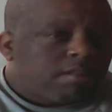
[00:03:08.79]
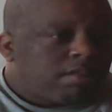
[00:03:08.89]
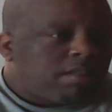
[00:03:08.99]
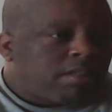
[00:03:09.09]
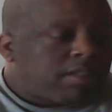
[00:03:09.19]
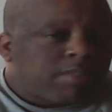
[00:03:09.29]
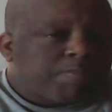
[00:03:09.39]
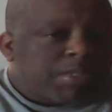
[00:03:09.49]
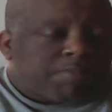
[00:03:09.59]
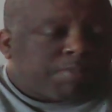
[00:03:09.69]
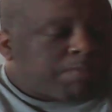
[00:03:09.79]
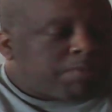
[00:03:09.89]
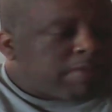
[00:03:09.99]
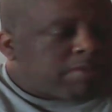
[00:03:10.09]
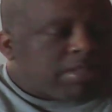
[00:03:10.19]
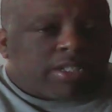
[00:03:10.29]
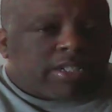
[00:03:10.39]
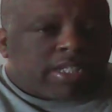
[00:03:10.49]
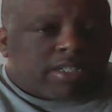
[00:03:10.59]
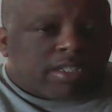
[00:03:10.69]
And there's people have done that,
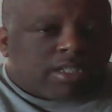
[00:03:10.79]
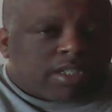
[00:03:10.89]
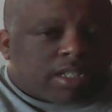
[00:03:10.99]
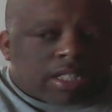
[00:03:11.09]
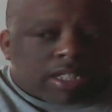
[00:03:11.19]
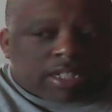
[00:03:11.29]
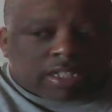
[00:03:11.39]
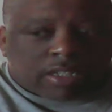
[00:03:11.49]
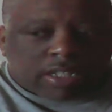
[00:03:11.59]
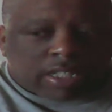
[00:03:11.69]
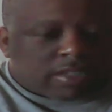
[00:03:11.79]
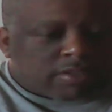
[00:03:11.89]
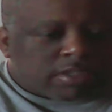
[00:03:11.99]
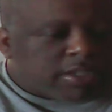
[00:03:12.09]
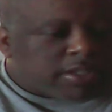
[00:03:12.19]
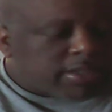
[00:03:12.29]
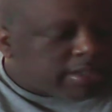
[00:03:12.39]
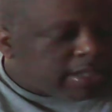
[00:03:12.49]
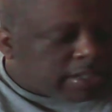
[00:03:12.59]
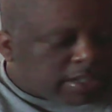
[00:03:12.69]
and they years later
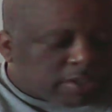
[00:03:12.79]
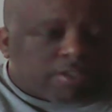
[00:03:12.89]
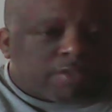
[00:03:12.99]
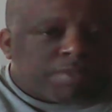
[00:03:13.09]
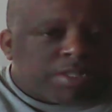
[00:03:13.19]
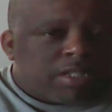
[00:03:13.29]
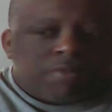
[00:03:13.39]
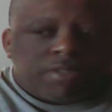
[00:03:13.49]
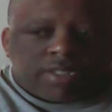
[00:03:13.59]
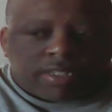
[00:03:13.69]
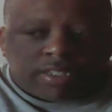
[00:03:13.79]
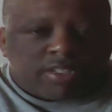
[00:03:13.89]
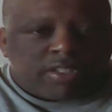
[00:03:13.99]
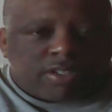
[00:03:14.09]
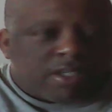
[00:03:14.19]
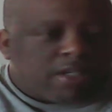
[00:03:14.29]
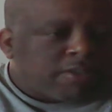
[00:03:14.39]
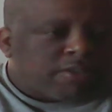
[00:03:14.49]
they go to meet up with their son and daughter,